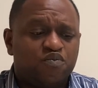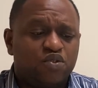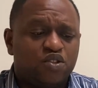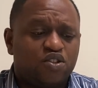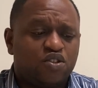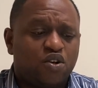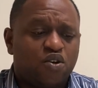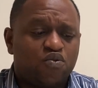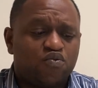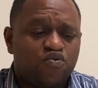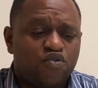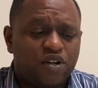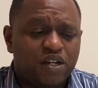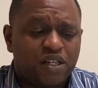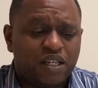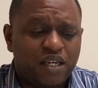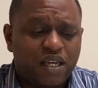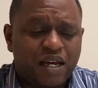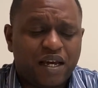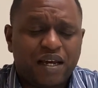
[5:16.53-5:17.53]
So
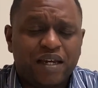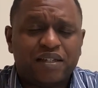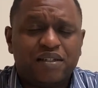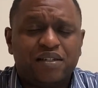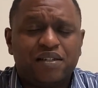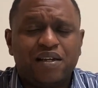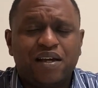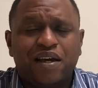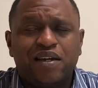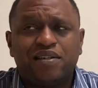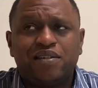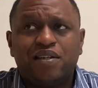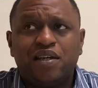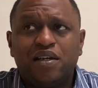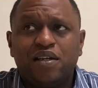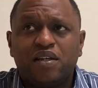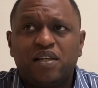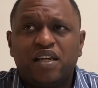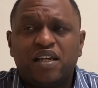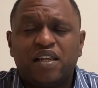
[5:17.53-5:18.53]
really,
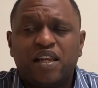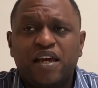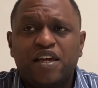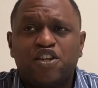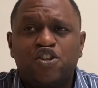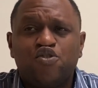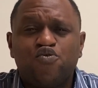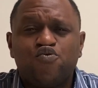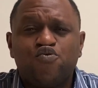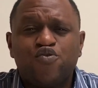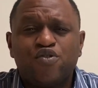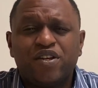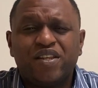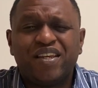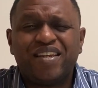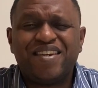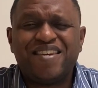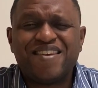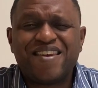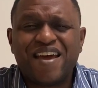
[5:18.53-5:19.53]
ideally, like, you
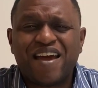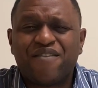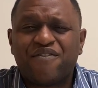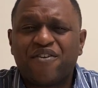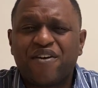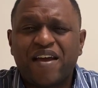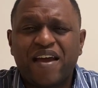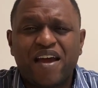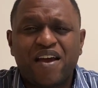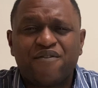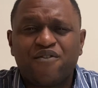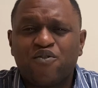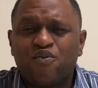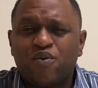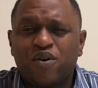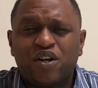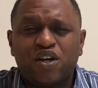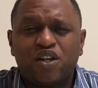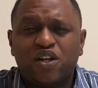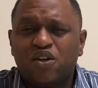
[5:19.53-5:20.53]
really never ever
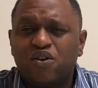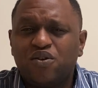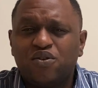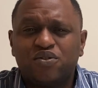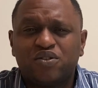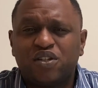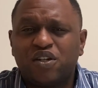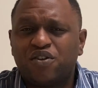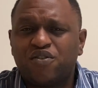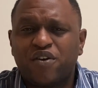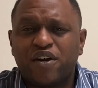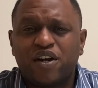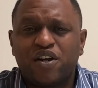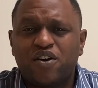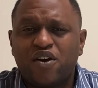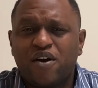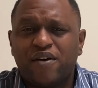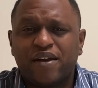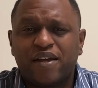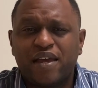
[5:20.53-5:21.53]
want to close a
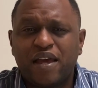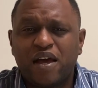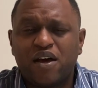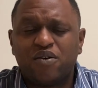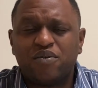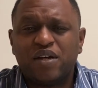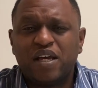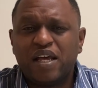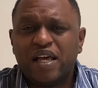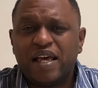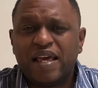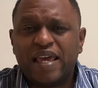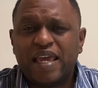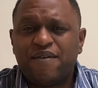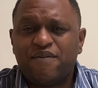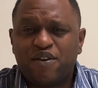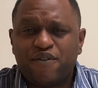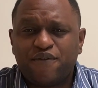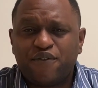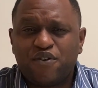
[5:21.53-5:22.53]
credit card account,
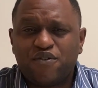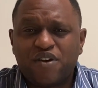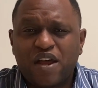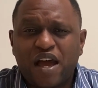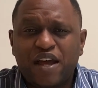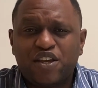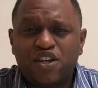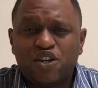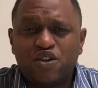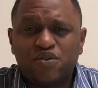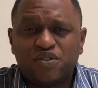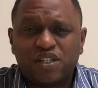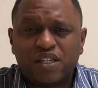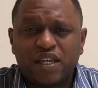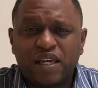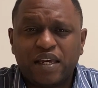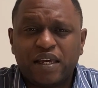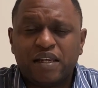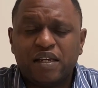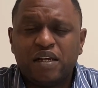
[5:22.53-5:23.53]
even if you're not
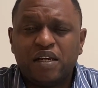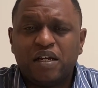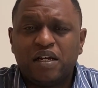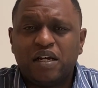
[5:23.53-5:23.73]
using it.